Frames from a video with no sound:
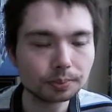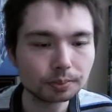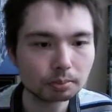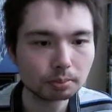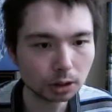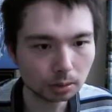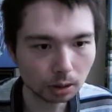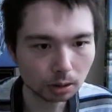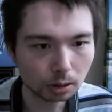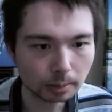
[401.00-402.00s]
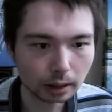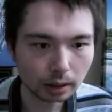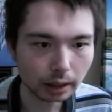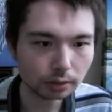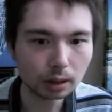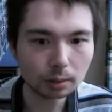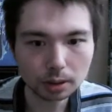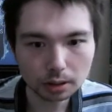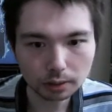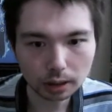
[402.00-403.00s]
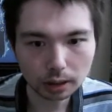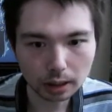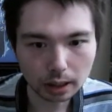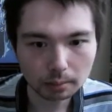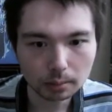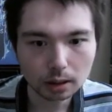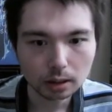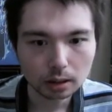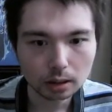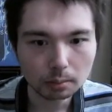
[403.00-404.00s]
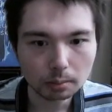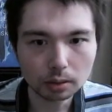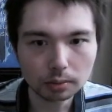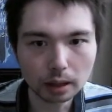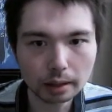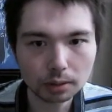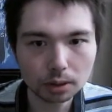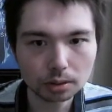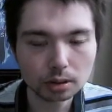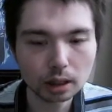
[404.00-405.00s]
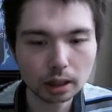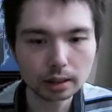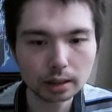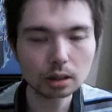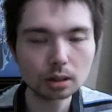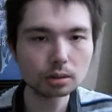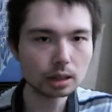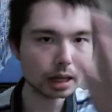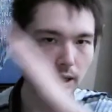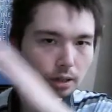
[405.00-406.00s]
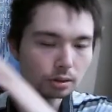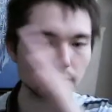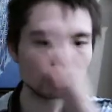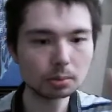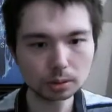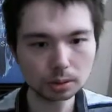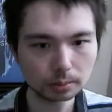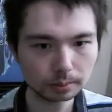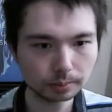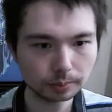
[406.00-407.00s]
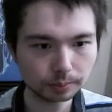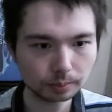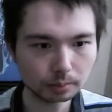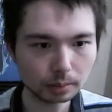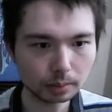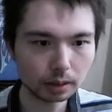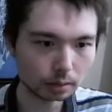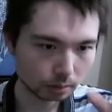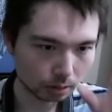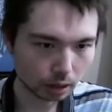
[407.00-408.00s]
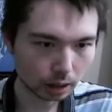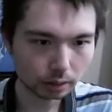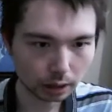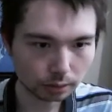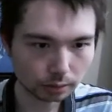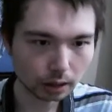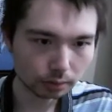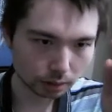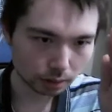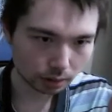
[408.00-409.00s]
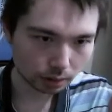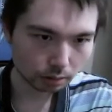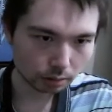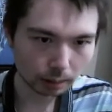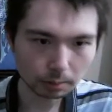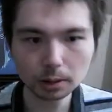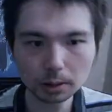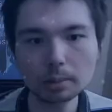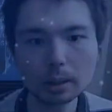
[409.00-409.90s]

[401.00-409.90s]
Bishop goes back, knight h5, pretty funny here. Both Levon's knights are on the edge of the board, but the knight on h5 is going to grab the bishop pair.